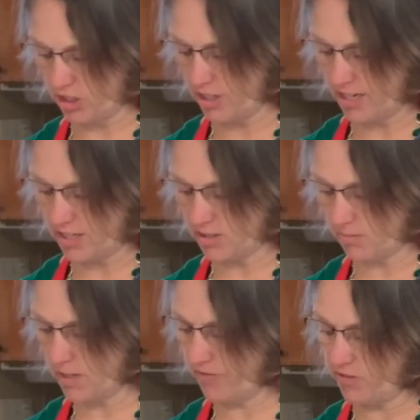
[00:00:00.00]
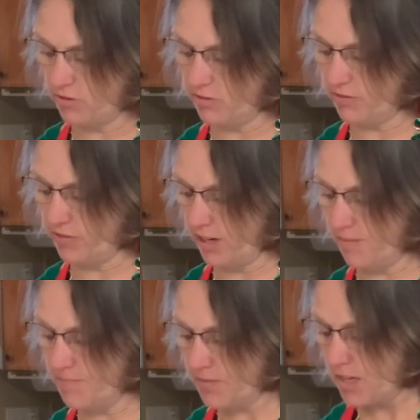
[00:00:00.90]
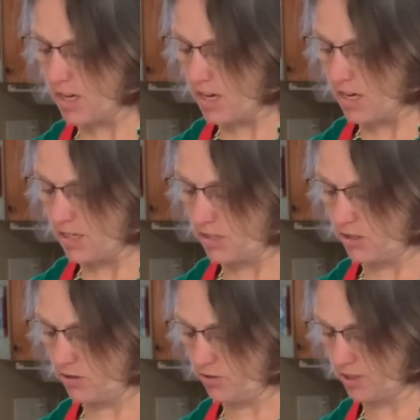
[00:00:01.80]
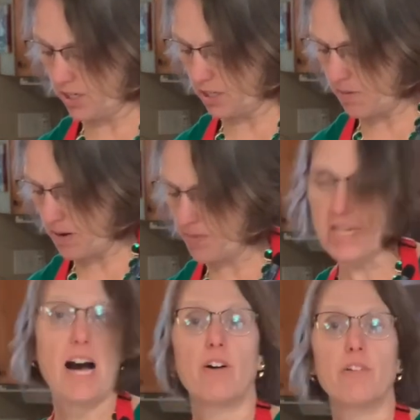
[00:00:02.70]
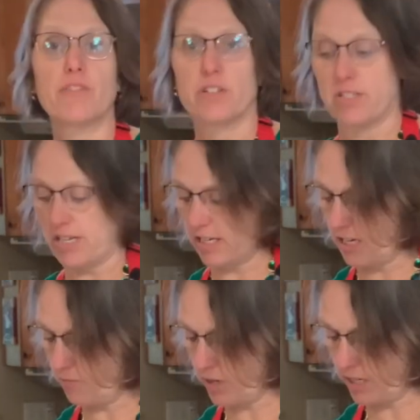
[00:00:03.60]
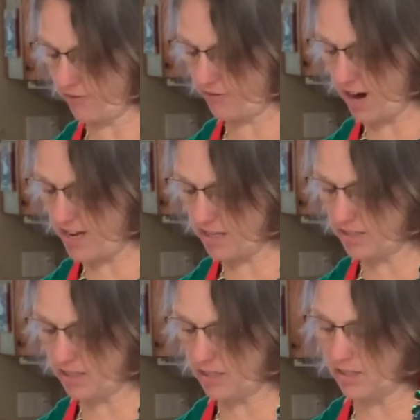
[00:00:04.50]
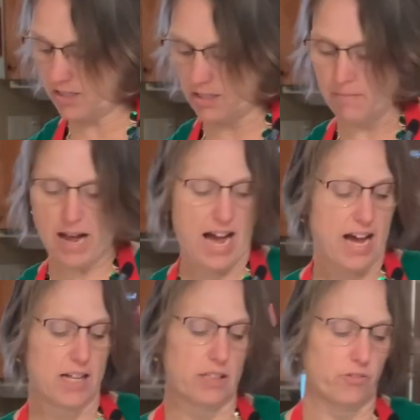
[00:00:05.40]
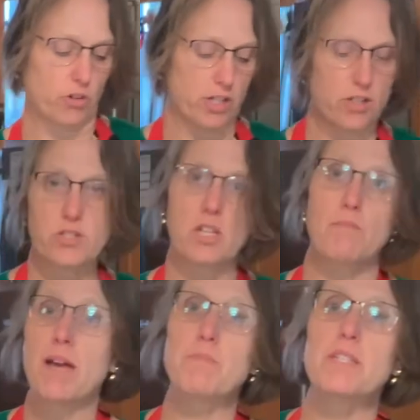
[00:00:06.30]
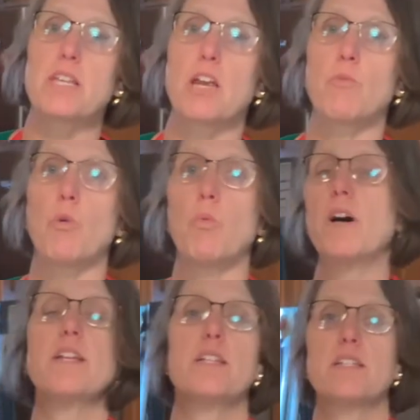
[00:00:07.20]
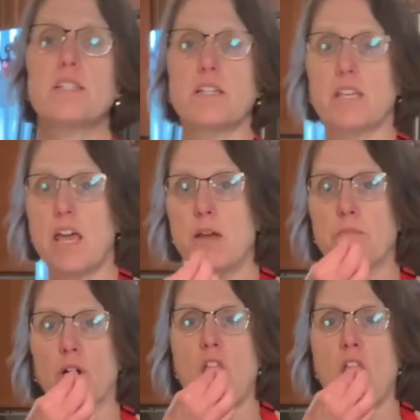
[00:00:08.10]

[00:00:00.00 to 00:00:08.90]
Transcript: And I just want a few of them to sit on the paper towel for a second. We're going to fry these in some olive oil. So you might be saying, well, what is a caper?